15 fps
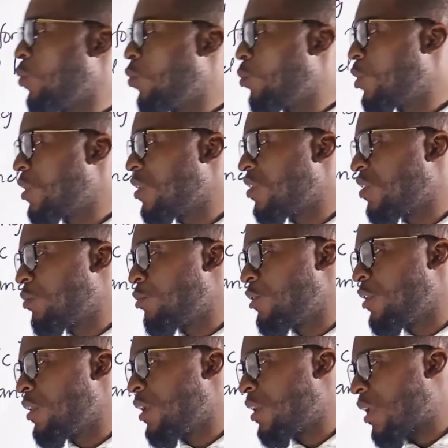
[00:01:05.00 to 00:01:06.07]
Umar is
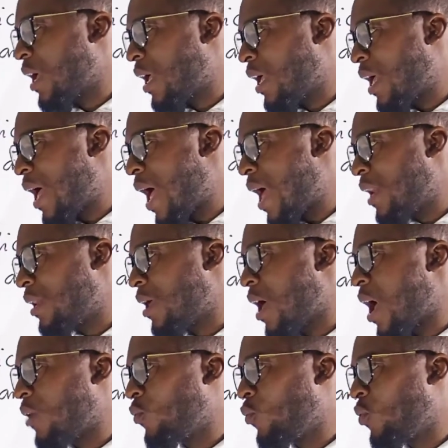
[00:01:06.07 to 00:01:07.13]
brilliant and
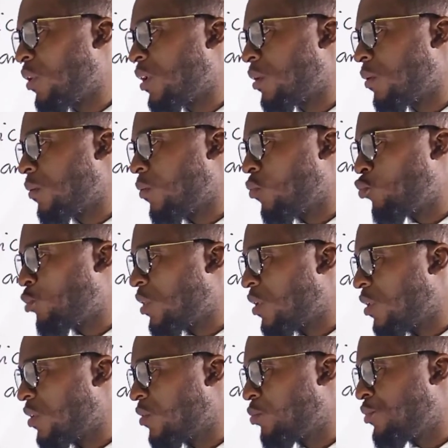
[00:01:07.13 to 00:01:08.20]
hardworking.
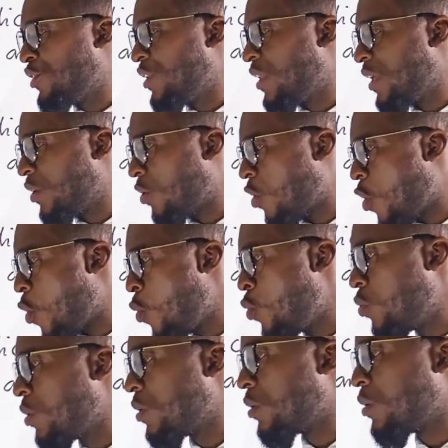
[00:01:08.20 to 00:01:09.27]
Umar is brilliant
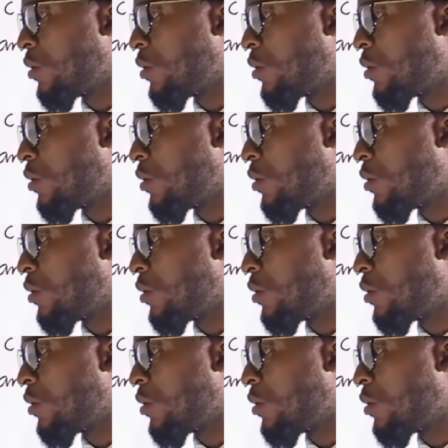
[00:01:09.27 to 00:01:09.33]
or